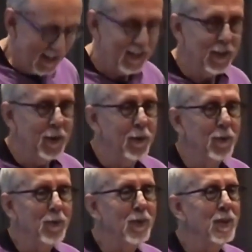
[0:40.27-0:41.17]

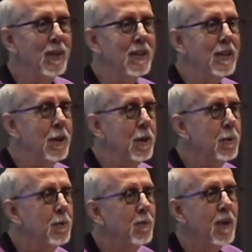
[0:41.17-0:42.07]
so, you
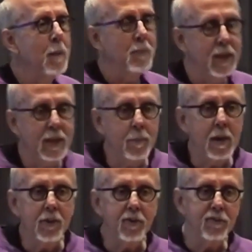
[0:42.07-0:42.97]
know, I'm thinking
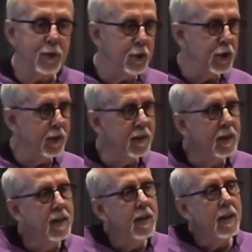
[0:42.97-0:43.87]
about the future,
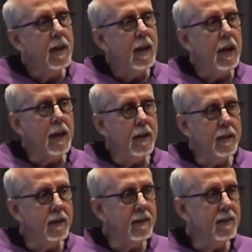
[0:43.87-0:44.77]

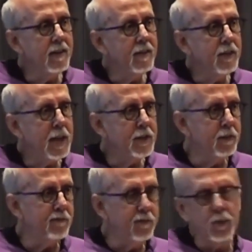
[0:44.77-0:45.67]
and that's
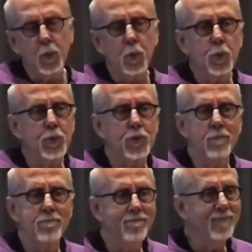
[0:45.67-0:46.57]
a
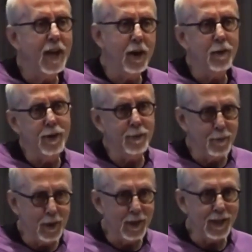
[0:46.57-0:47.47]
fool's errand,
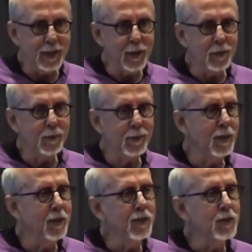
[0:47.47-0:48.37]
really, you know,
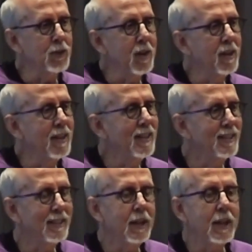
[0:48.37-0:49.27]
because
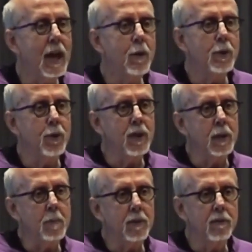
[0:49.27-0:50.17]
like, how you
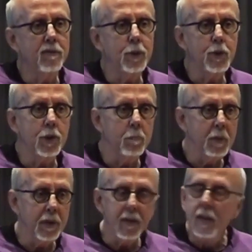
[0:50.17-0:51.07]
think about the future.
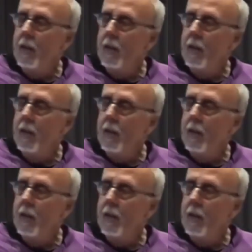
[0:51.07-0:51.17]
But